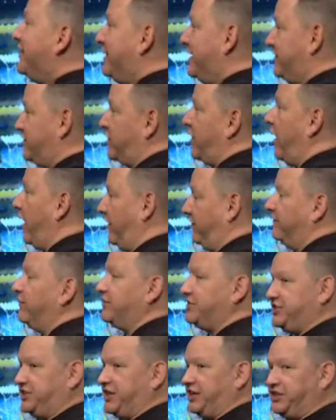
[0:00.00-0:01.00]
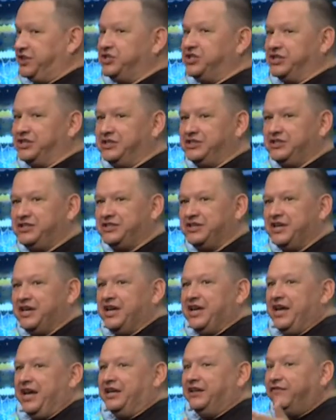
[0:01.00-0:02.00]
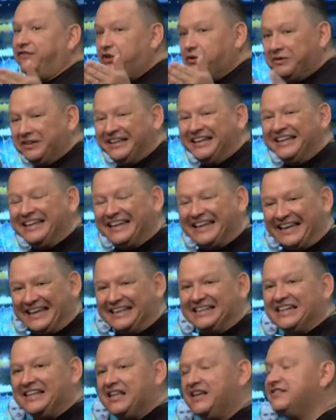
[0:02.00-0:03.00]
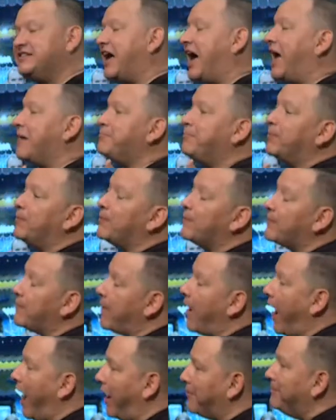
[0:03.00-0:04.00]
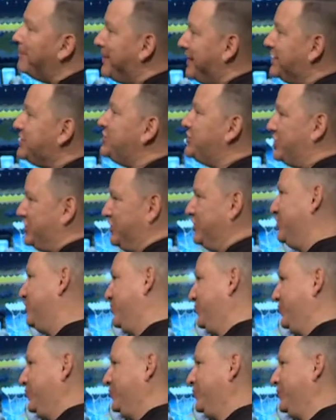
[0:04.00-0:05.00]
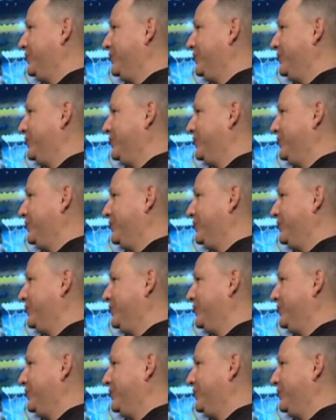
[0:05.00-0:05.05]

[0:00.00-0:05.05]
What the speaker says: these conversations. And if you lean into this, I promise you,